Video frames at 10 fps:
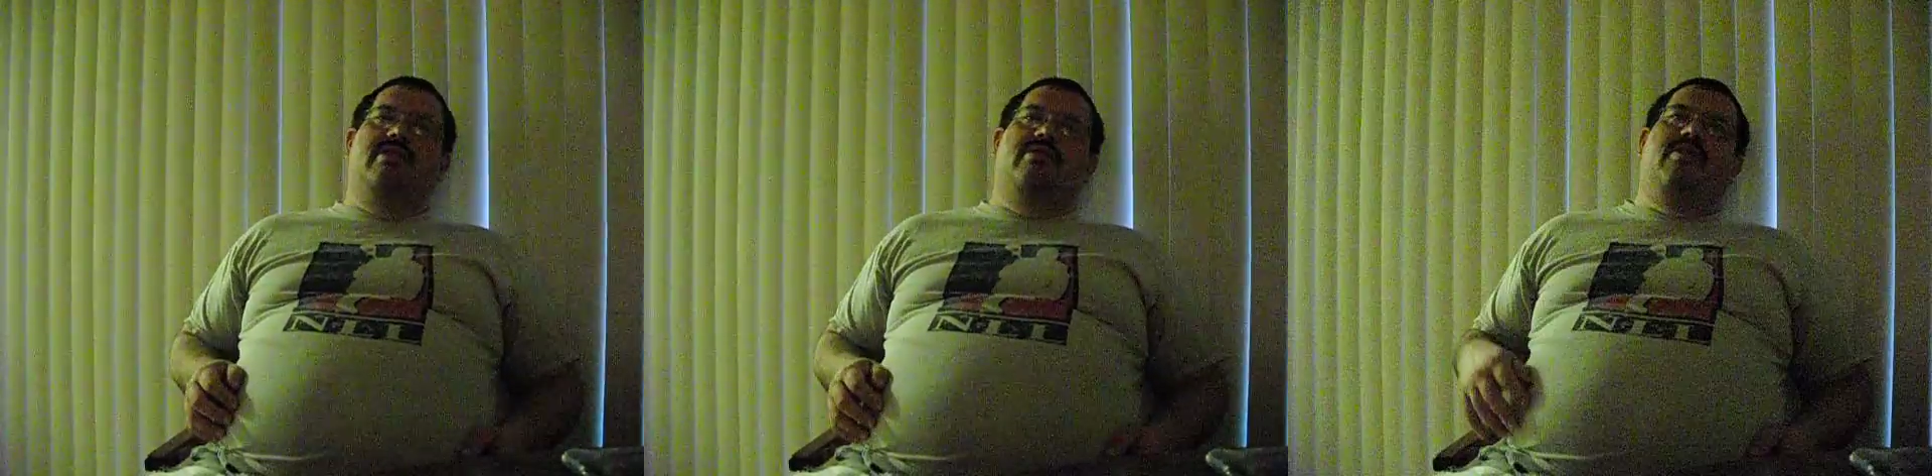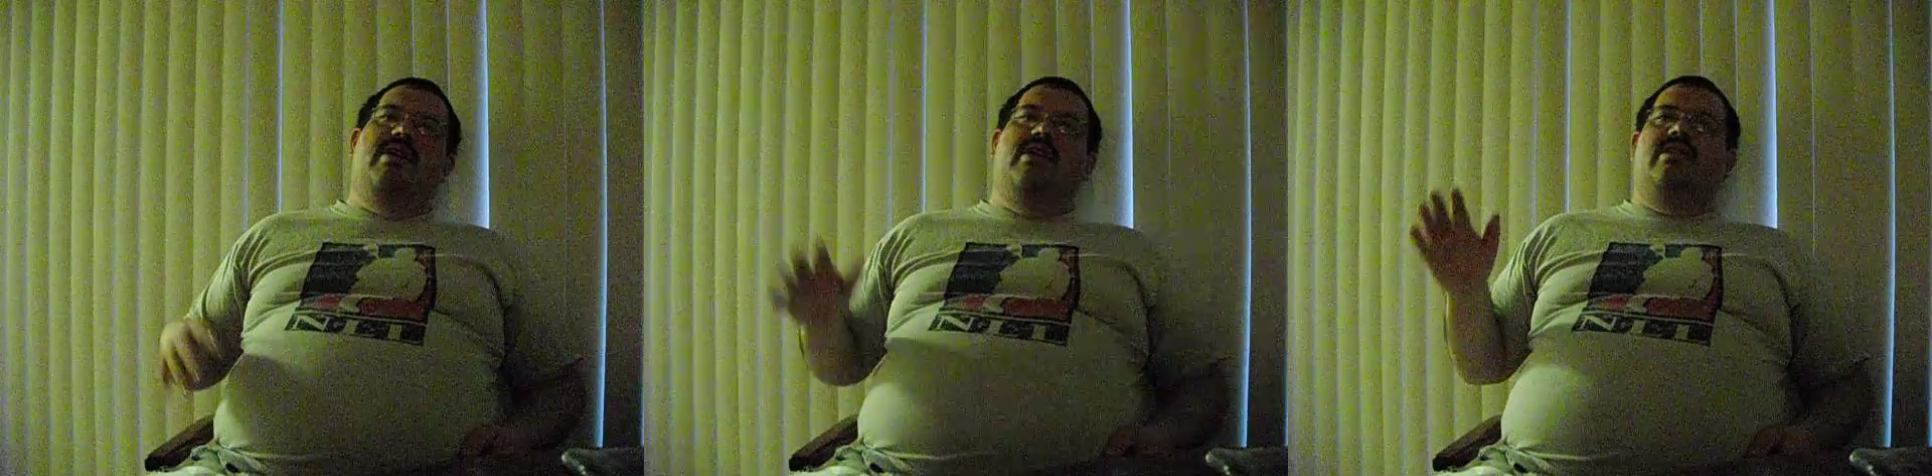
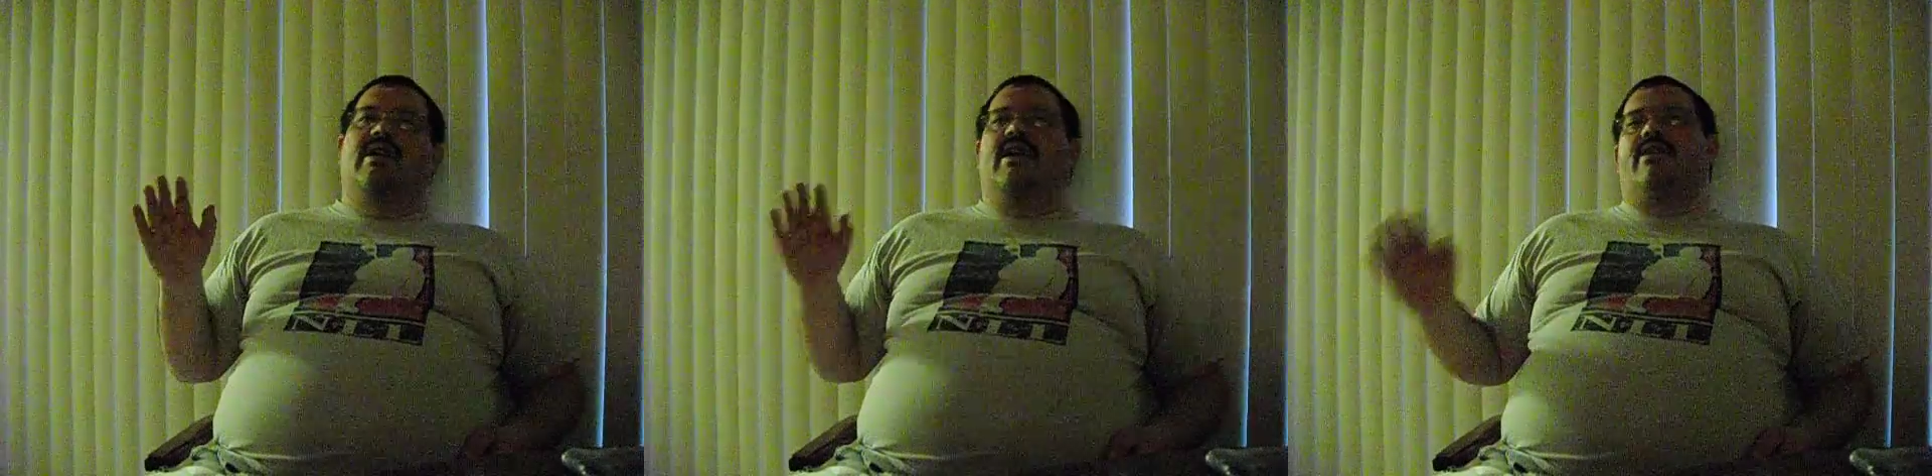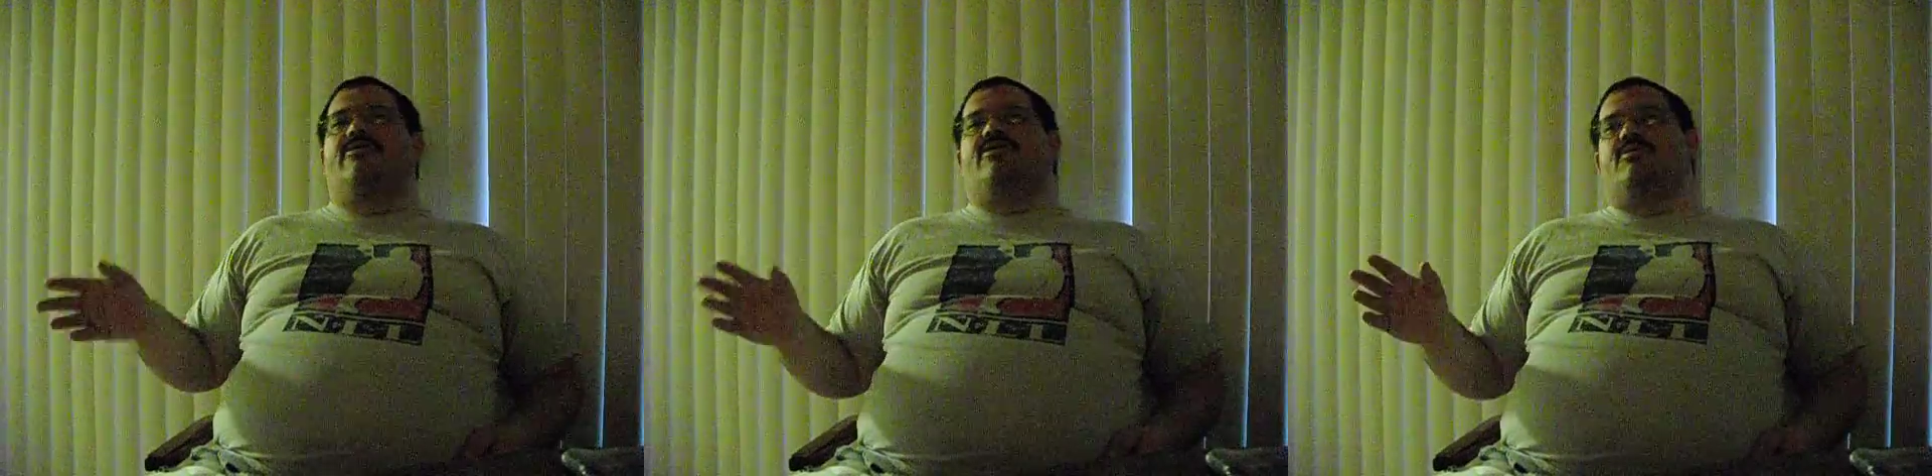thinking that
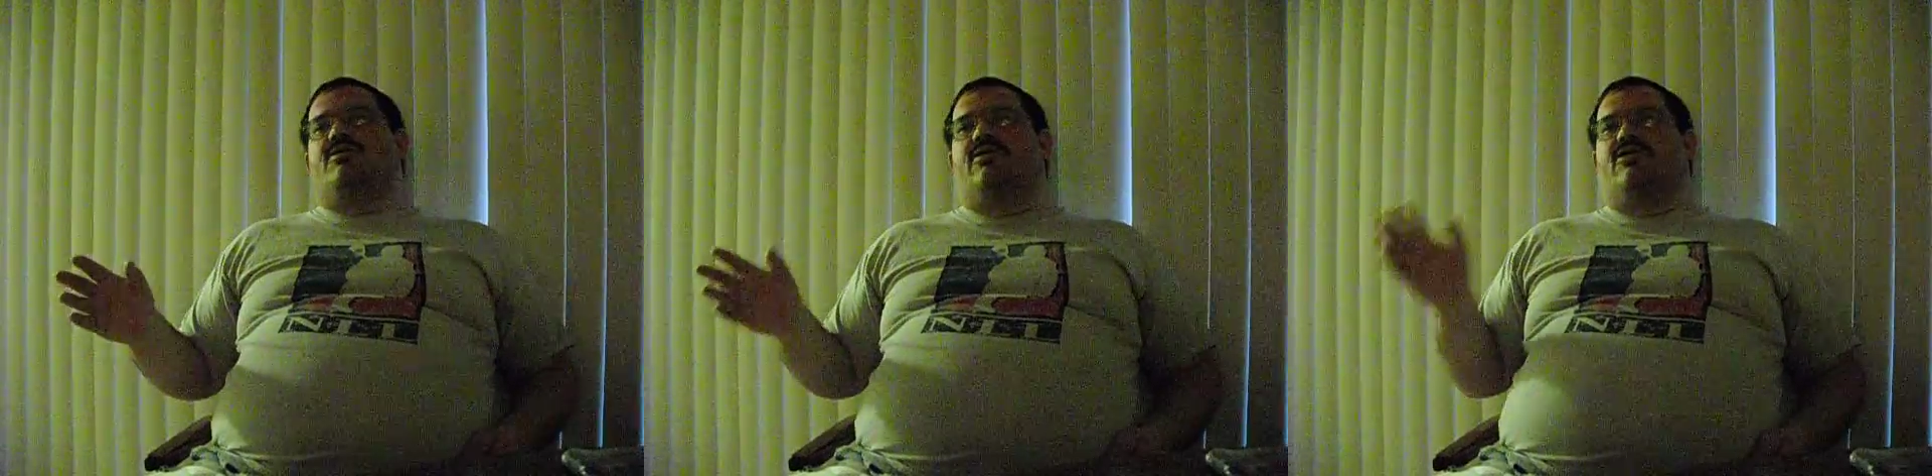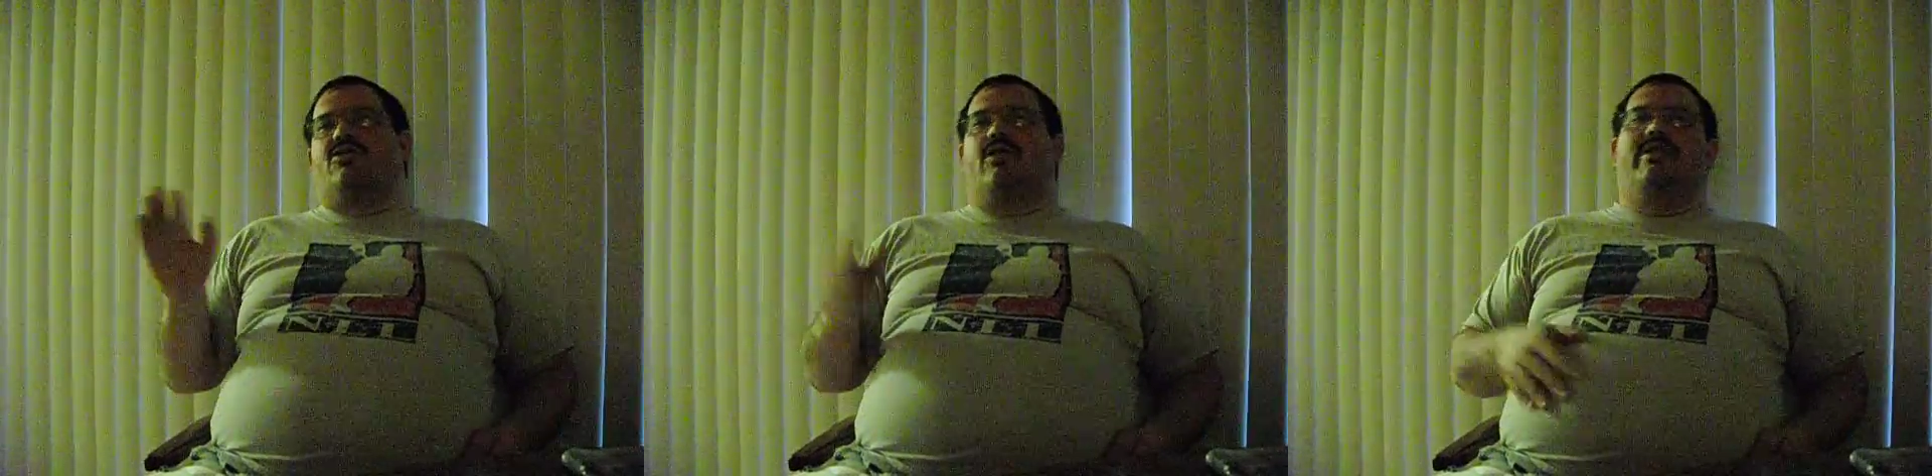Anderson was going to
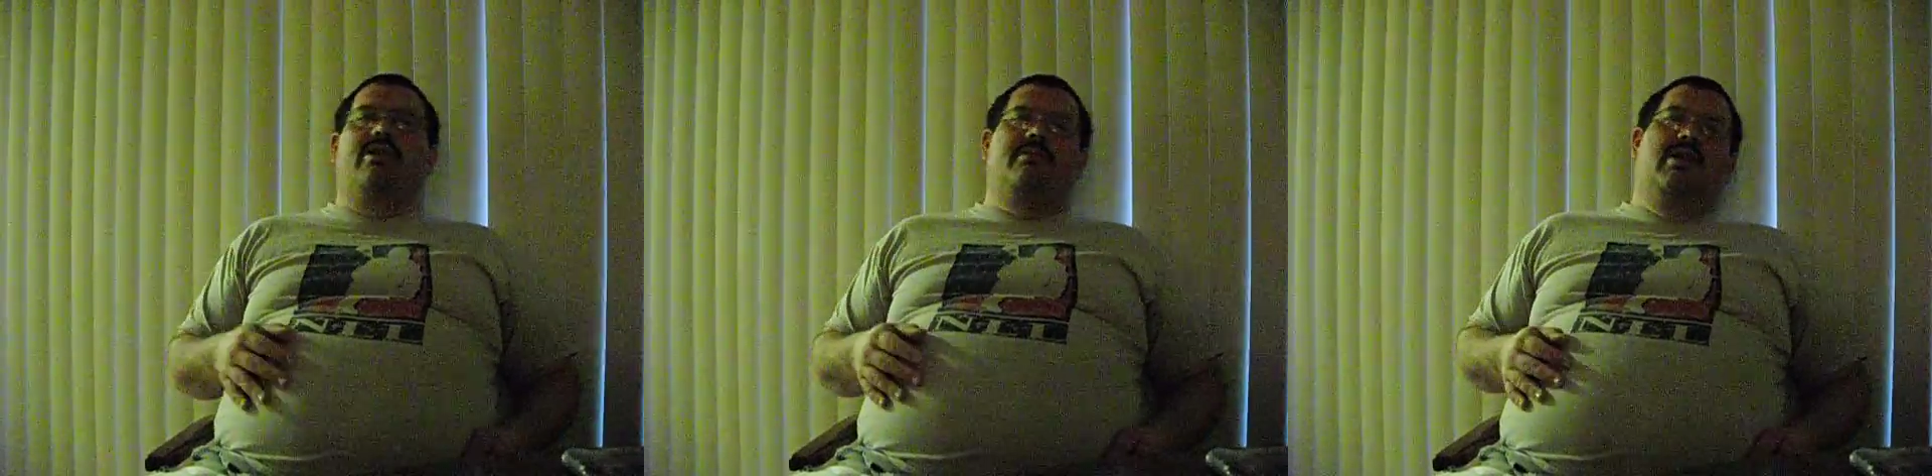join them,